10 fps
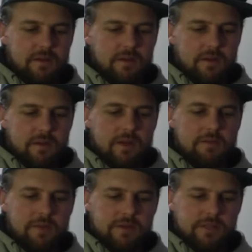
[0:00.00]
in
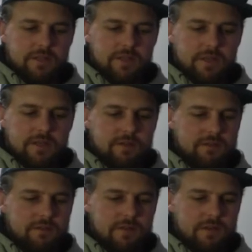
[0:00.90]
music, in
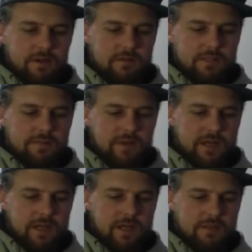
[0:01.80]
just
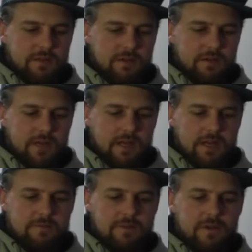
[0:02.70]
playing guitar, that
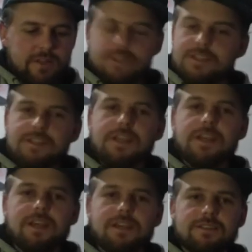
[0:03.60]
if you can sing
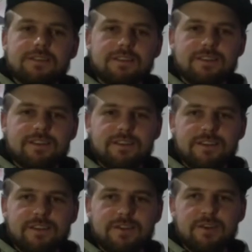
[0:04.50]
it,
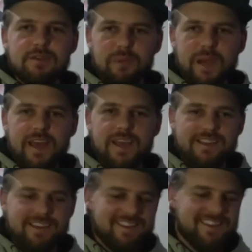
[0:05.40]
you can play it.
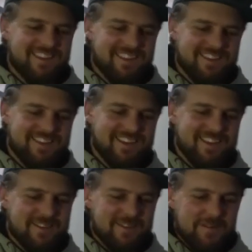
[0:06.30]
Okay.
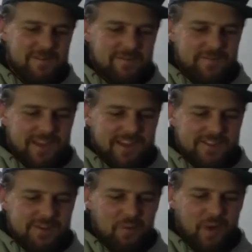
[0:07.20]

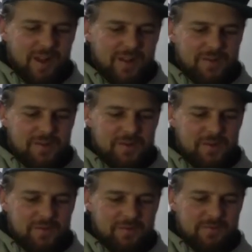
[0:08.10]
So what I'll
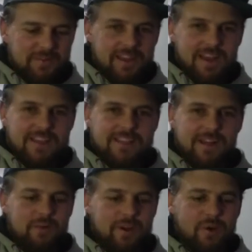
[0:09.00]
do is
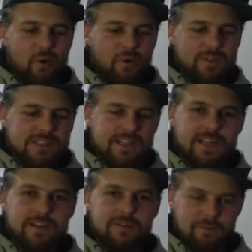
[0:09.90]
I'll record just a
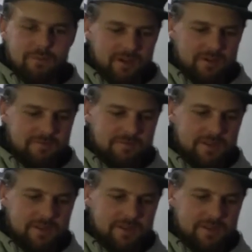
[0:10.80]
little riff.